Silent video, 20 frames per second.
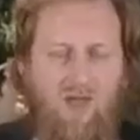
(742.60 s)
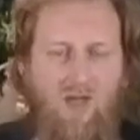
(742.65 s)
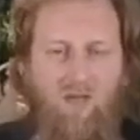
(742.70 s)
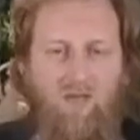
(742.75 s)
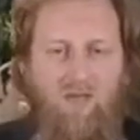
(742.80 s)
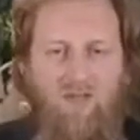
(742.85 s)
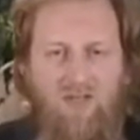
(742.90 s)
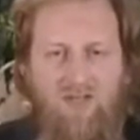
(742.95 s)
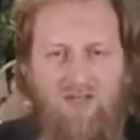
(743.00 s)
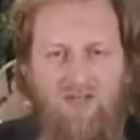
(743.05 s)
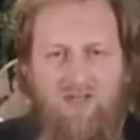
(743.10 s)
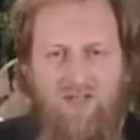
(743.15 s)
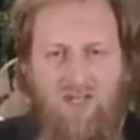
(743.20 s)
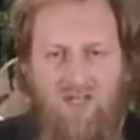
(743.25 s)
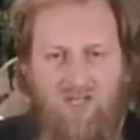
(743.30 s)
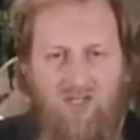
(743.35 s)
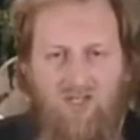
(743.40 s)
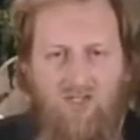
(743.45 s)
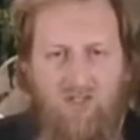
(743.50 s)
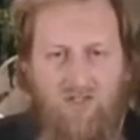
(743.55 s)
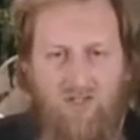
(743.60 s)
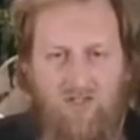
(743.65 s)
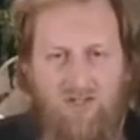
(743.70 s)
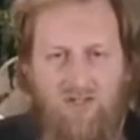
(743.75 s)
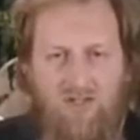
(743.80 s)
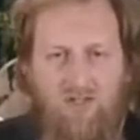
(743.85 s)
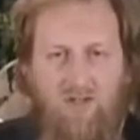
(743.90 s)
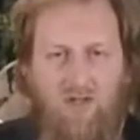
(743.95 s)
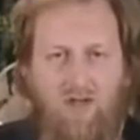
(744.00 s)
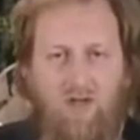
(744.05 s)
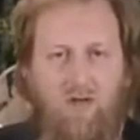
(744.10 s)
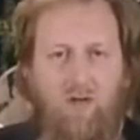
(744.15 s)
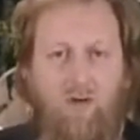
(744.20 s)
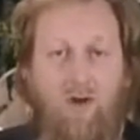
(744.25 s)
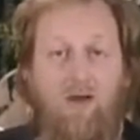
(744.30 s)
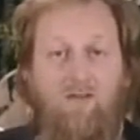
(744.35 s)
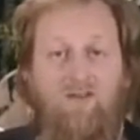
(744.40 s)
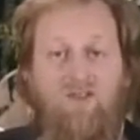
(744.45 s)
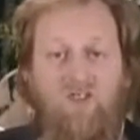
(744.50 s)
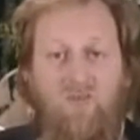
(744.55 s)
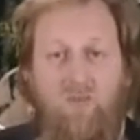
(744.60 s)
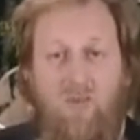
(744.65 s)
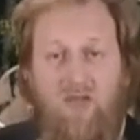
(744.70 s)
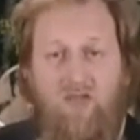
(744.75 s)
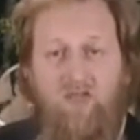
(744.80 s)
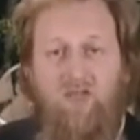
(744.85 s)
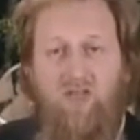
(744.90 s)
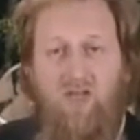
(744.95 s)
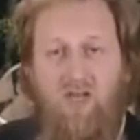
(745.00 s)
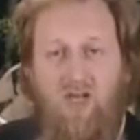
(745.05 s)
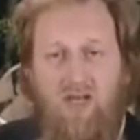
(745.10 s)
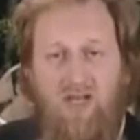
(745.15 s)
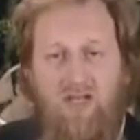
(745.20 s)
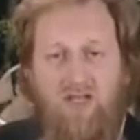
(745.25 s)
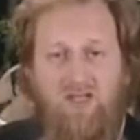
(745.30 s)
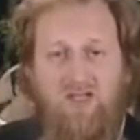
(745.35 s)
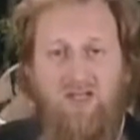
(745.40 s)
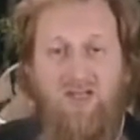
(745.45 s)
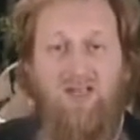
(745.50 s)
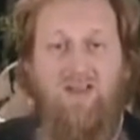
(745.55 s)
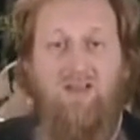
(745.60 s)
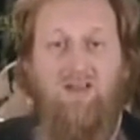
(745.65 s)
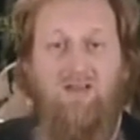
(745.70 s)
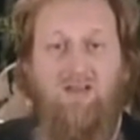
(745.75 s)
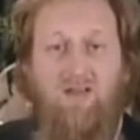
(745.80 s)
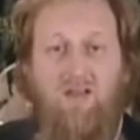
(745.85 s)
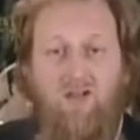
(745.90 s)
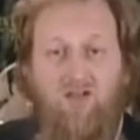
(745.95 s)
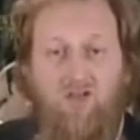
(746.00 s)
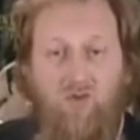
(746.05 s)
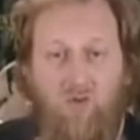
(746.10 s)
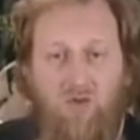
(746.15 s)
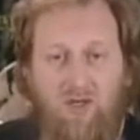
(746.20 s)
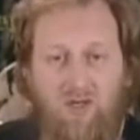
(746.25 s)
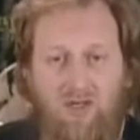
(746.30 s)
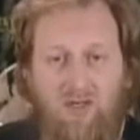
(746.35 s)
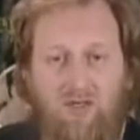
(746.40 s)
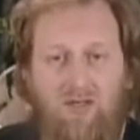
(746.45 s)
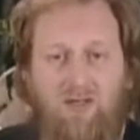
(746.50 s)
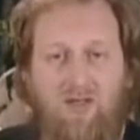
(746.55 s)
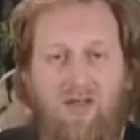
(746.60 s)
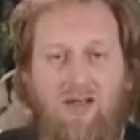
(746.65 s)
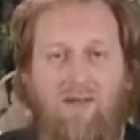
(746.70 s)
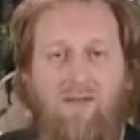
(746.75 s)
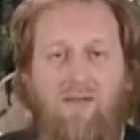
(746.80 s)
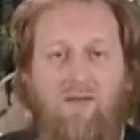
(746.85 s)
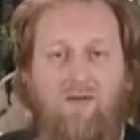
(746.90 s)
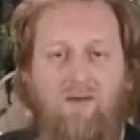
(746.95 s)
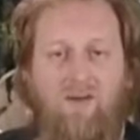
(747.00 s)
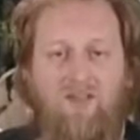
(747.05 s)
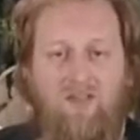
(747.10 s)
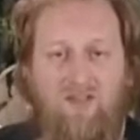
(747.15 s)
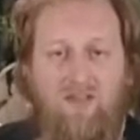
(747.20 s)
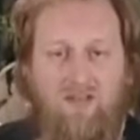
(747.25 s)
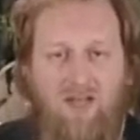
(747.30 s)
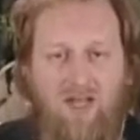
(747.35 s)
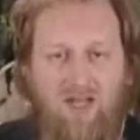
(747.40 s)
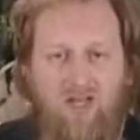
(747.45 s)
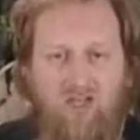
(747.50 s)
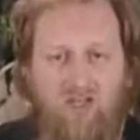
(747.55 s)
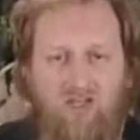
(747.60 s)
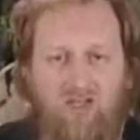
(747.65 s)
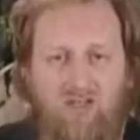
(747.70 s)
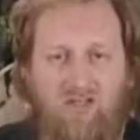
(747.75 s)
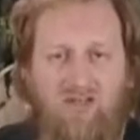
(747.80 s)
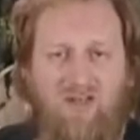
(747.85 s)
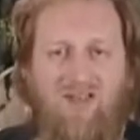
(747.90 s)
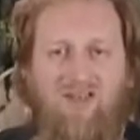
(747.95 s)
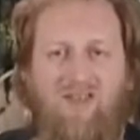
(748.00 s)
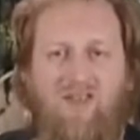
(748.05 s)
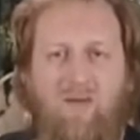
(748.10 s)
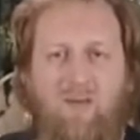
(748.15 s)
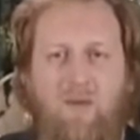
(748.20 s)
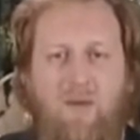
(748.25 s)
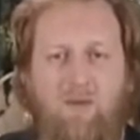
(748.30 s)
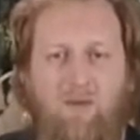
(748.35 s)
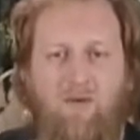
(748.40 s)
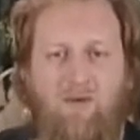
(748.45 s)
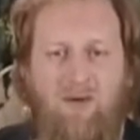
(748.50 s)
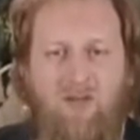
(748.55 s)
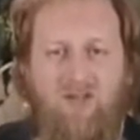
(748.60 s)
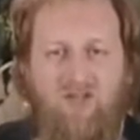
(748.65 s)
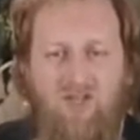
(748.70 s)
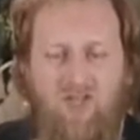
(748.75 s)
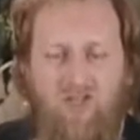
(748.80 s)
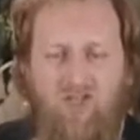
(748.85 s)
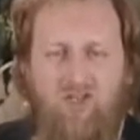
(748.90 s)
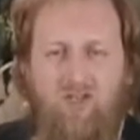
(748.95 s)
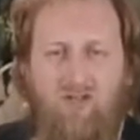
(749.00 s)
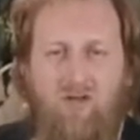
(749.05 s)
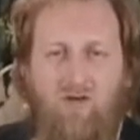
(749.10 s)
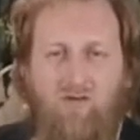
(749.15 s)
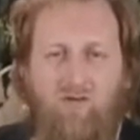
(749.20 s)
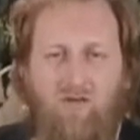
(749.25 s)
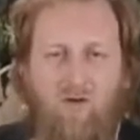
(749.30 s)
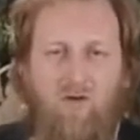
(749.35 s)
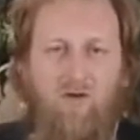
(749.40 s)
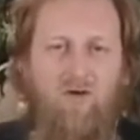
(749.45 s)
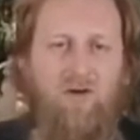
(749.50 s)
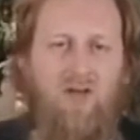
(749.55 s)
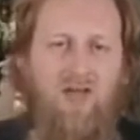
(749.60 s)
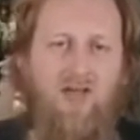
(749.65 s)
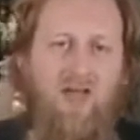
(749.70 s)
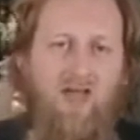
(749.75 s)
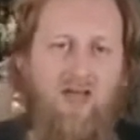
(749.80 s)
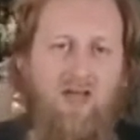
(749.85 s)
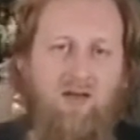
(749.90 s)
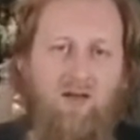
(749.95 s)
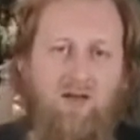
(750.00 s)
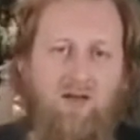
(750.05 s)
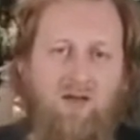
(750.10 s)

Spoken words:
these teachers who have specialized in the tajweed and the recitation and the memorization of the Qur'an